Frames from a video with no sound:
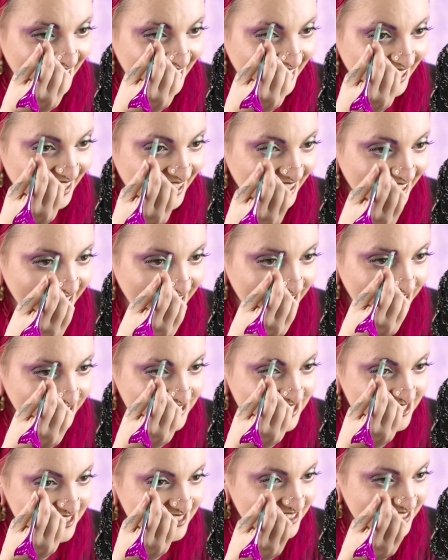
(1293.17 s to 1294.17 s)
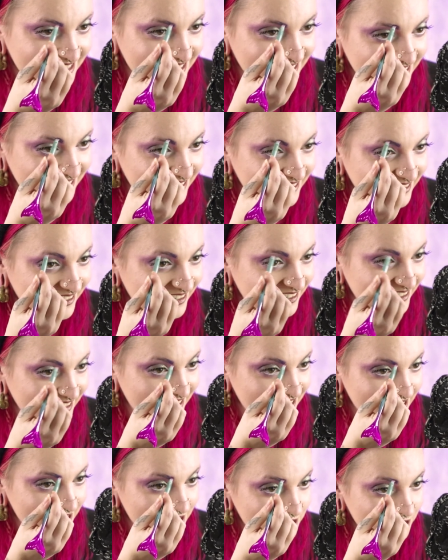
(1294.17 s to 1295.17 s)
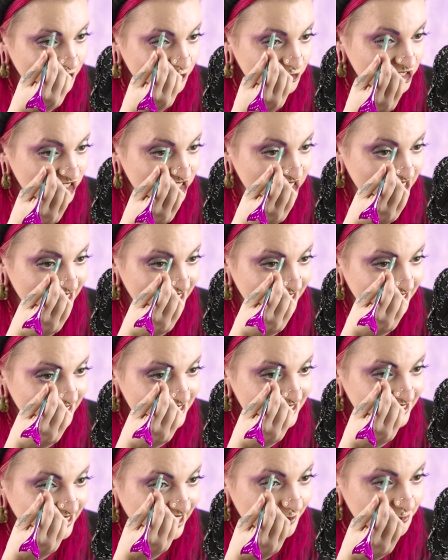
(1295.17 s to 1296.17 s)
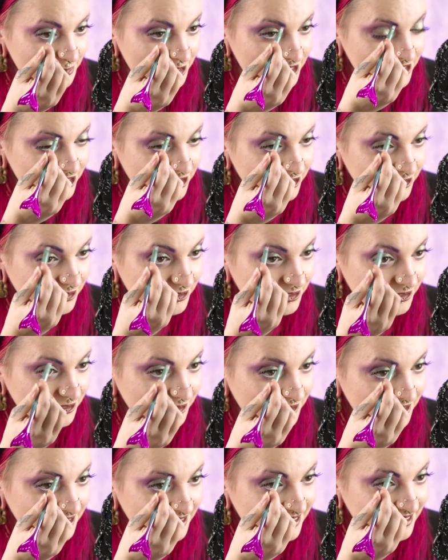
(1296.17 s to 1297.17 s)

And so she escapes to